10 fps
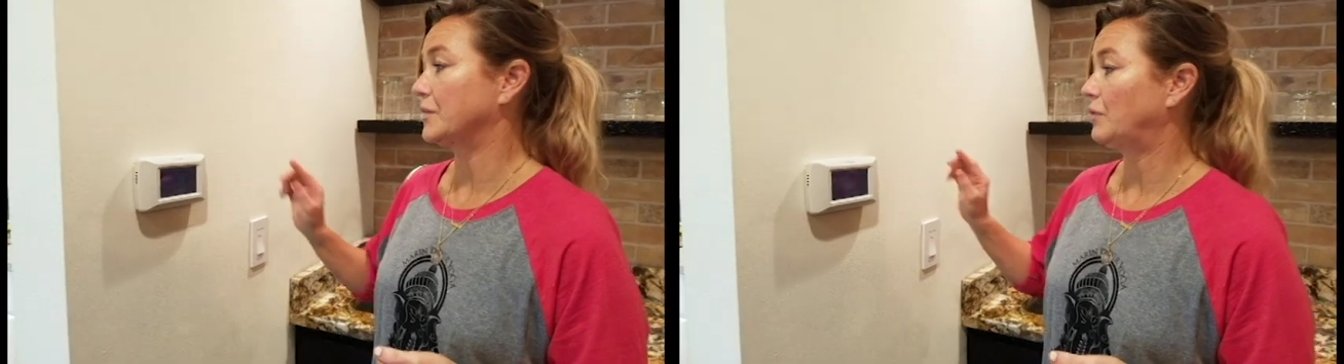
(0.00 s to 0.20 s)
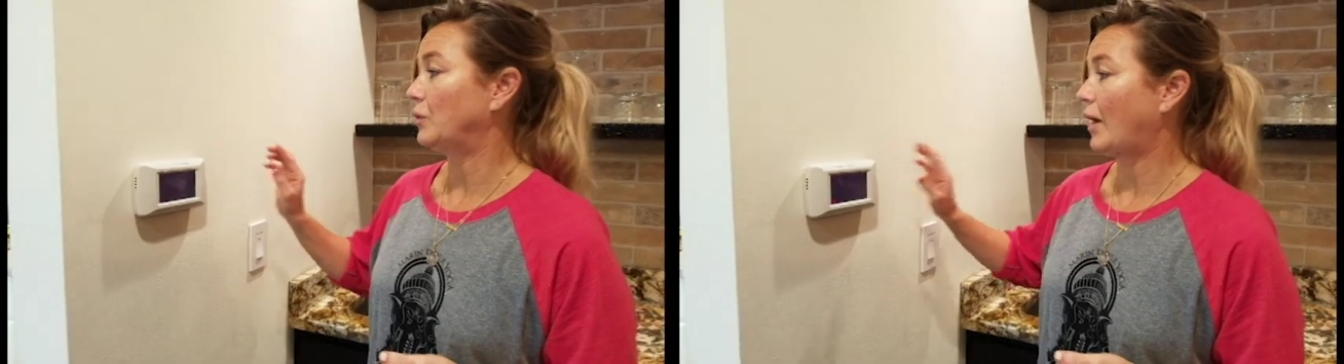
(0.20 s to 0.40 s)

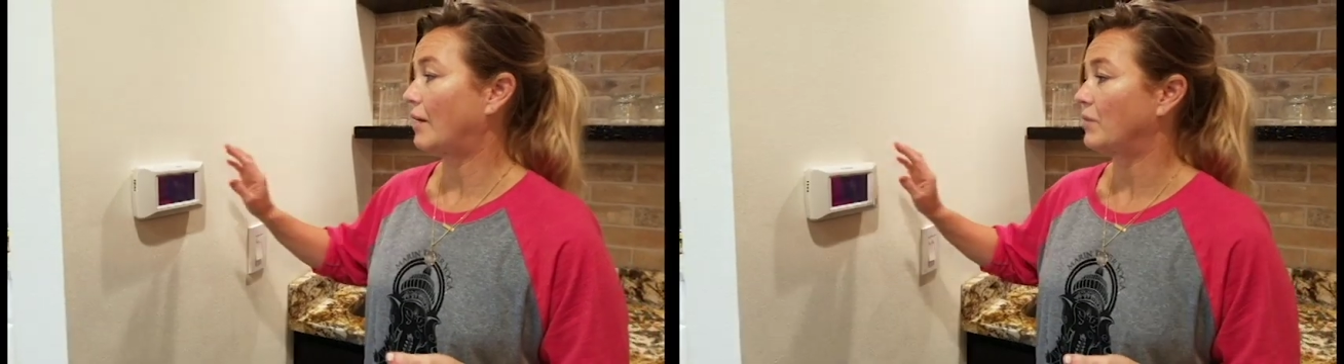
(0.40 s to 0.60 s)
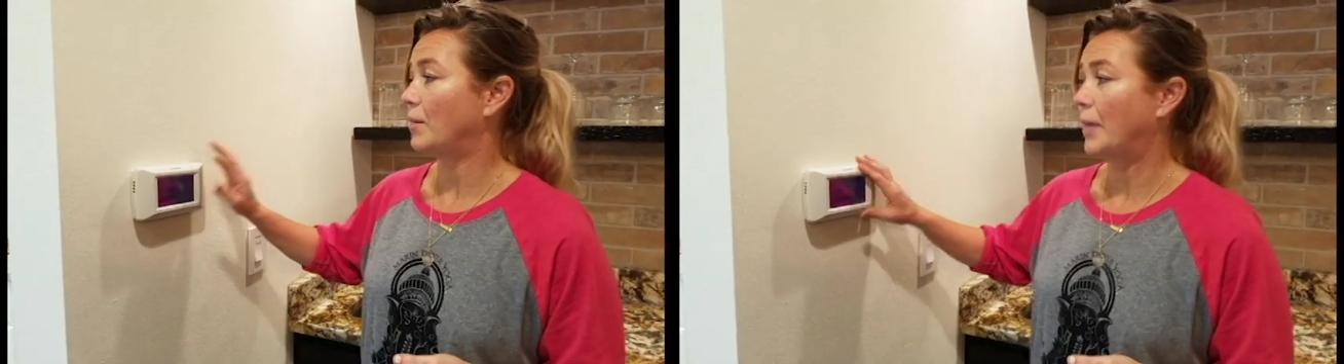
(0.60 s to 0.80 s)
if you
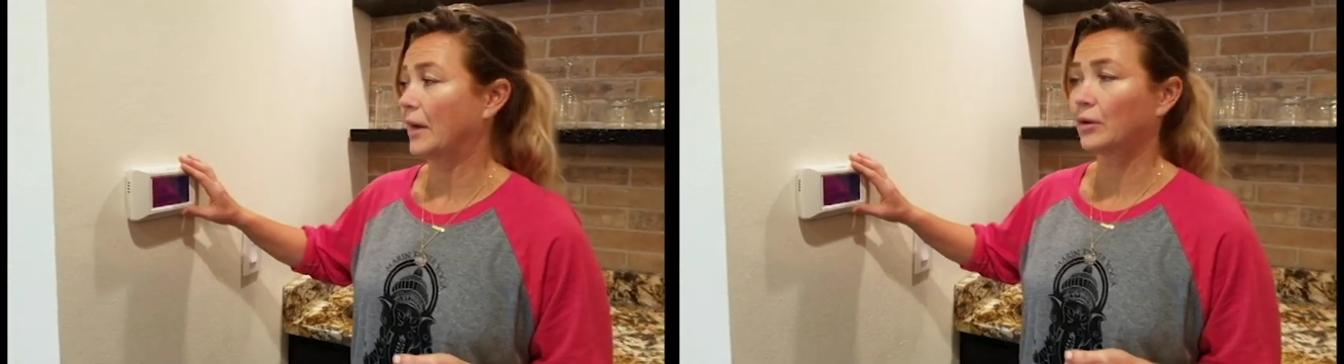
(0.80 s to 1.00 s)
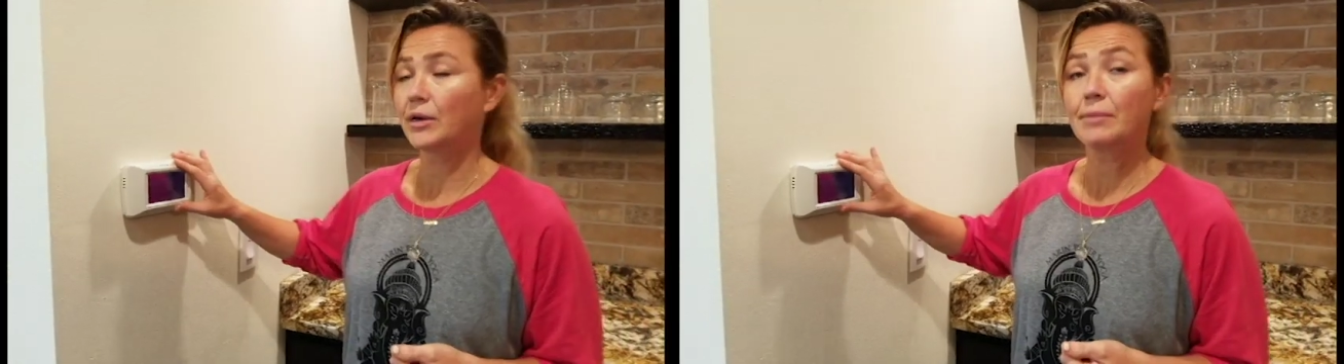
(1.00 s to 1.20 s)
have a
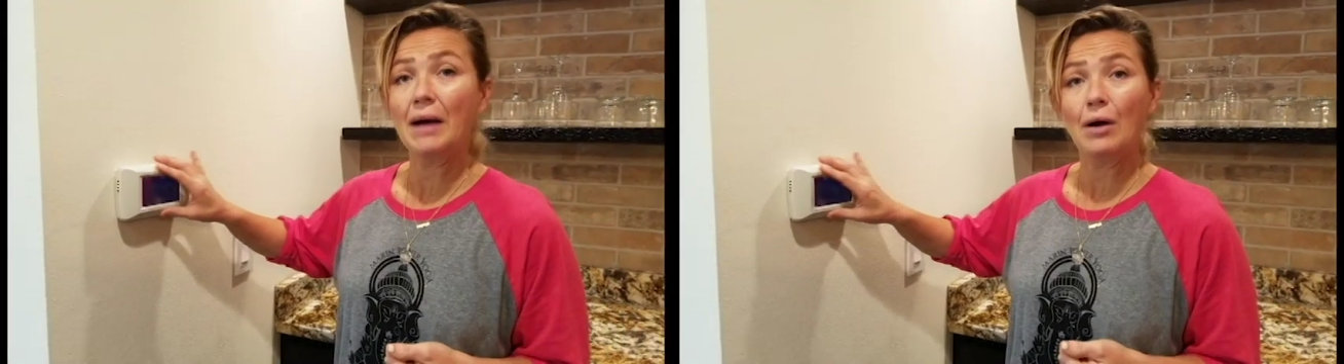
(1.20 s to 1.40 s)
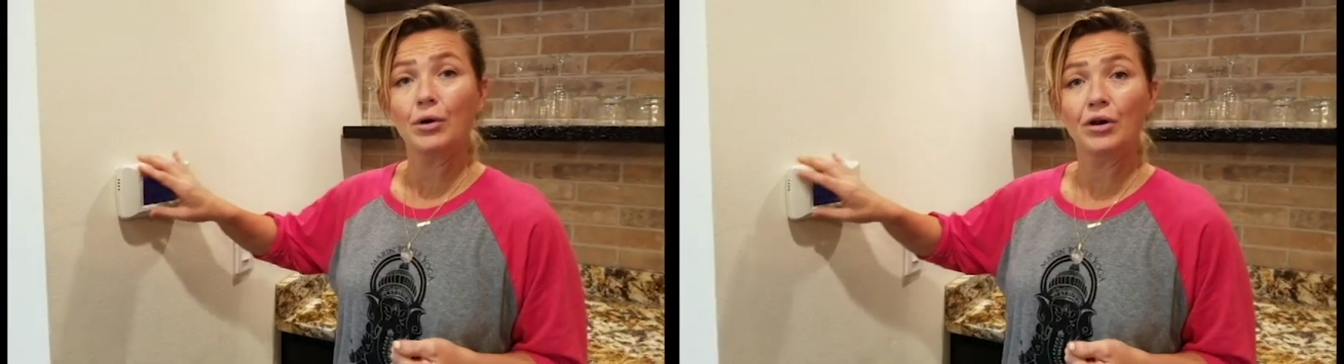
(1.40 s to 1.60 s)

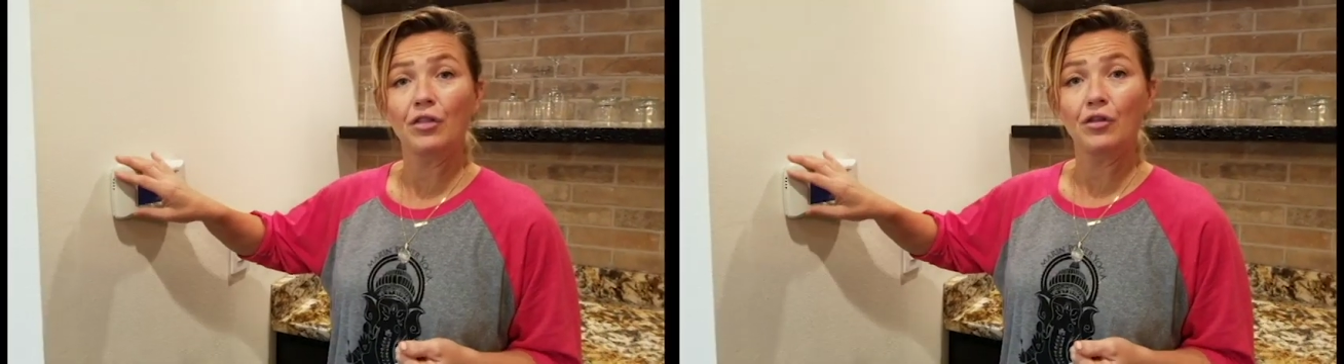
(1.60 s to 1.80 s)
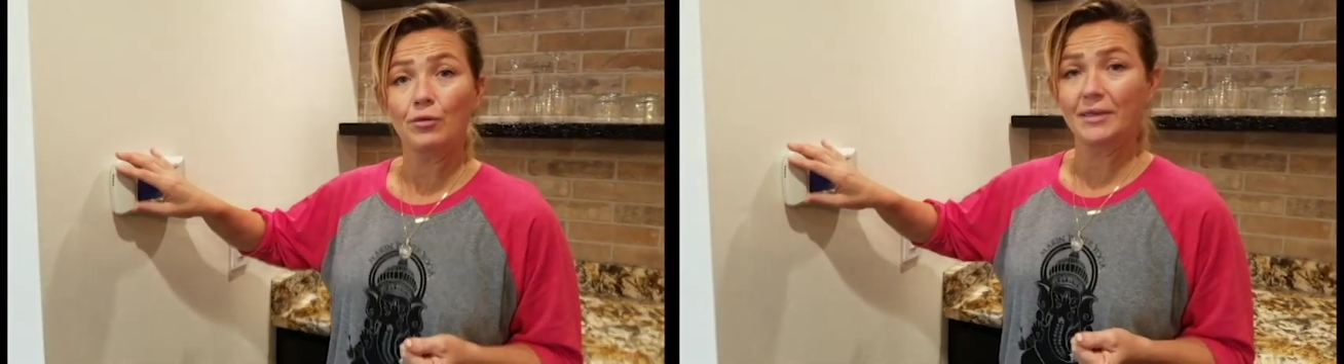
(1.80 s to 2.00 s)
battery-powered
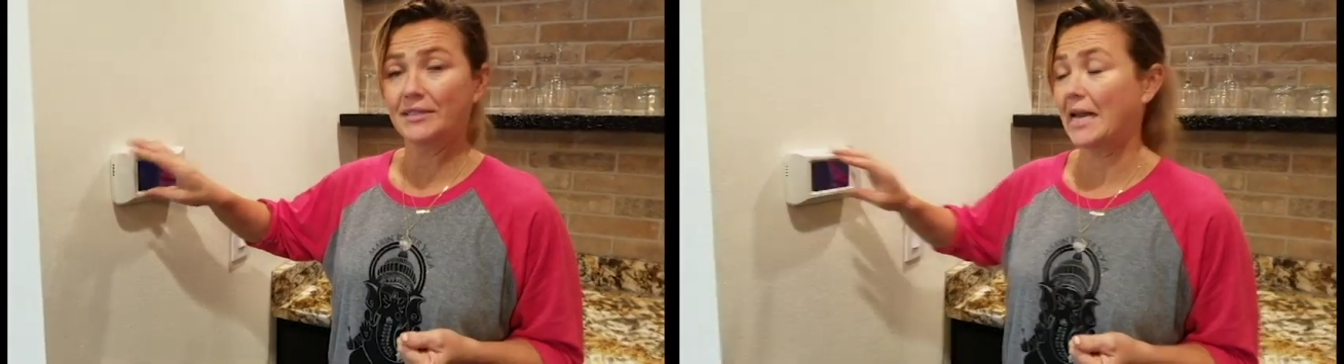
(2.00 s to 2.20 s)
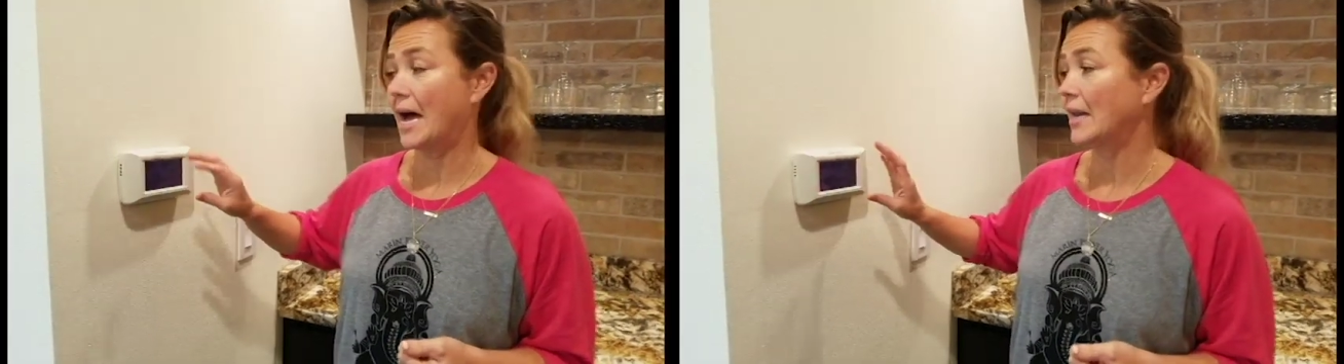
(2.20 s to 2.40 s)

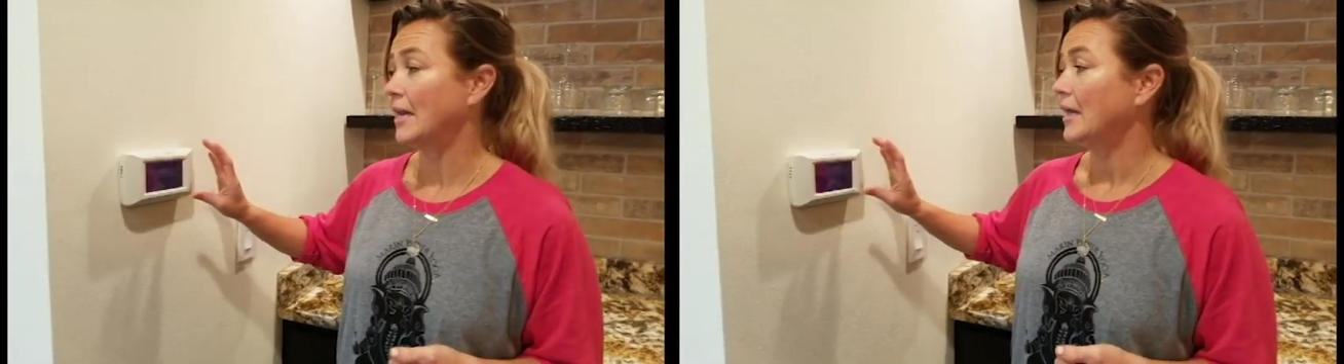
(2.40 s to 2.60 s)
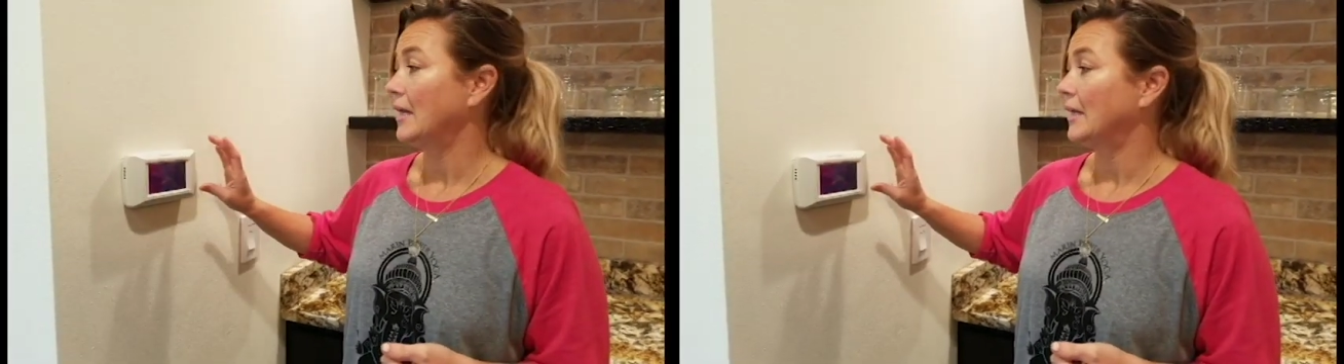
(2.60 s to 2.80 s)
thermostat,
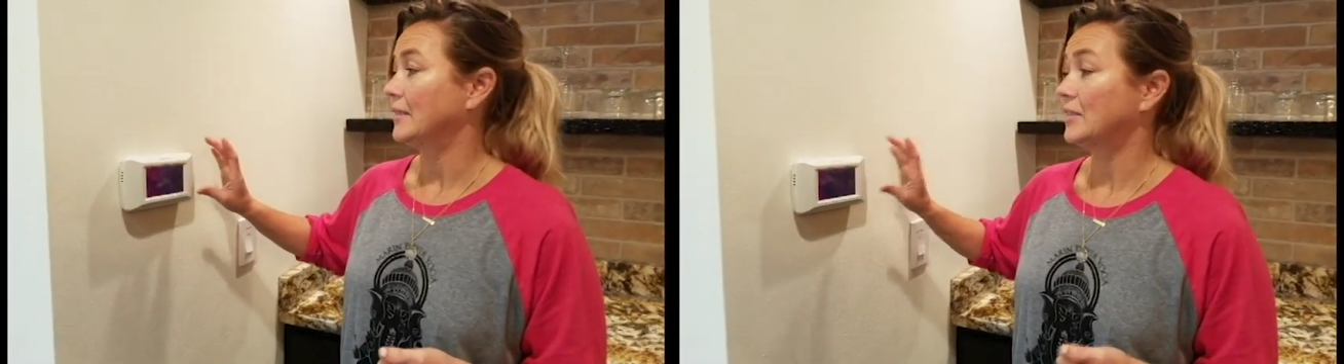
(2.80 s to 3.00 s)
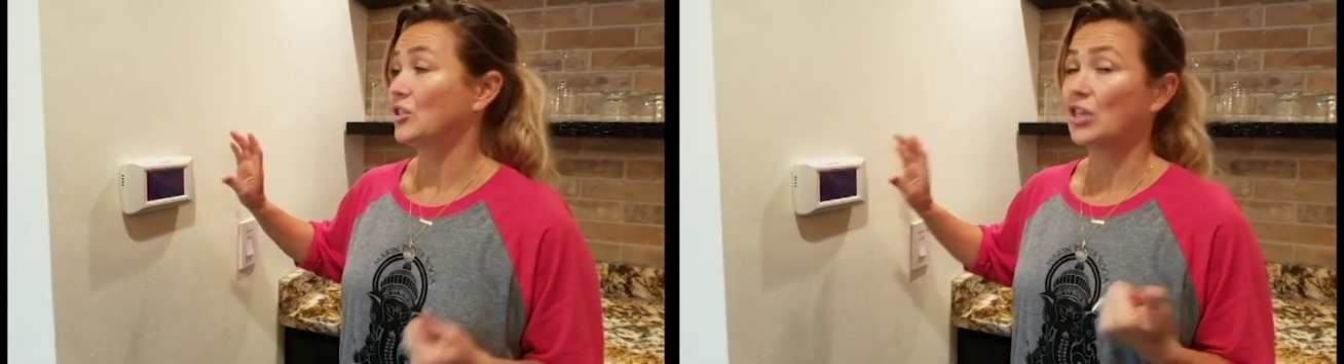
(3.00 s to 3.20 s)

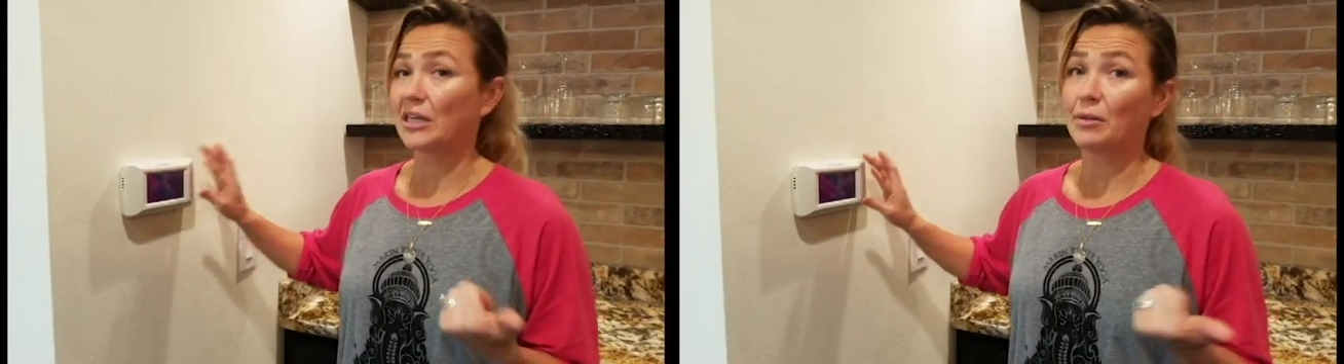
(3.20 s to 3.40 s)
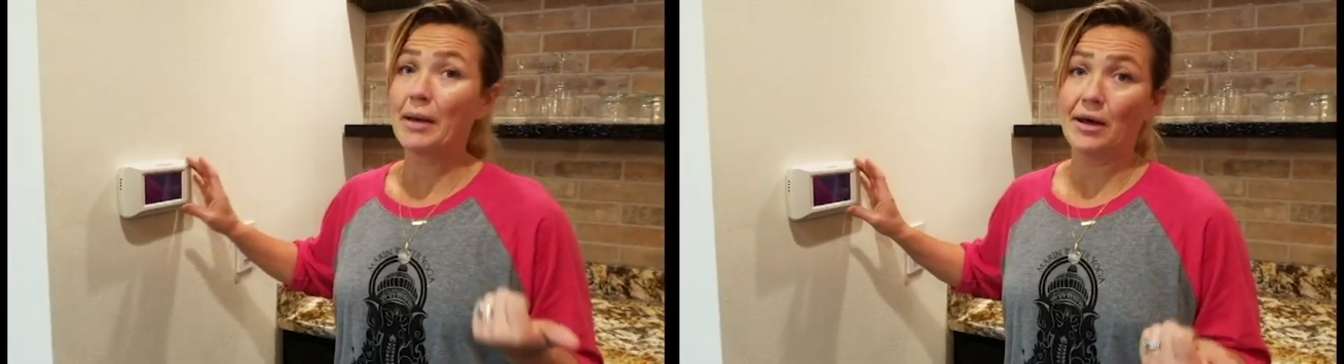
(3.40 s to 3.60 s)
is to check
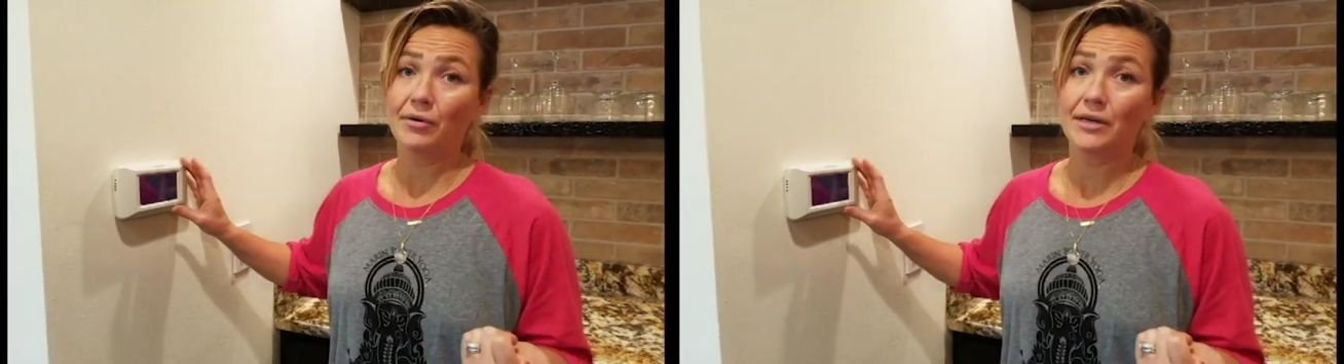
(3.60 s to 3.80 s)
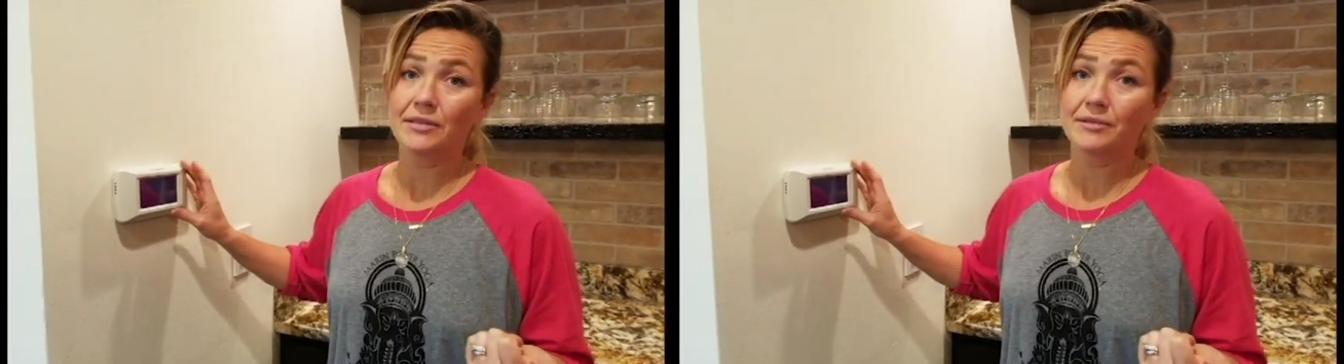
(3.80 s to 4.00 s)
the
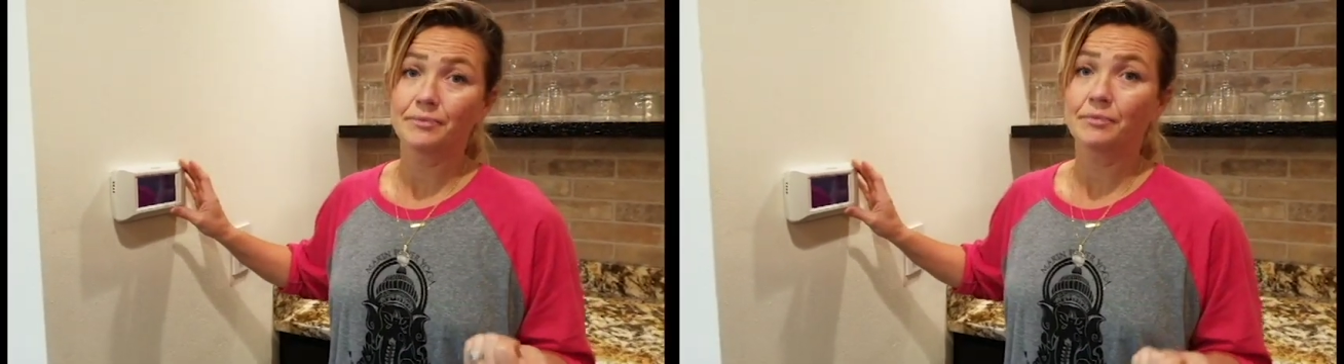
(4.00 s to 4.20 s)
batteries.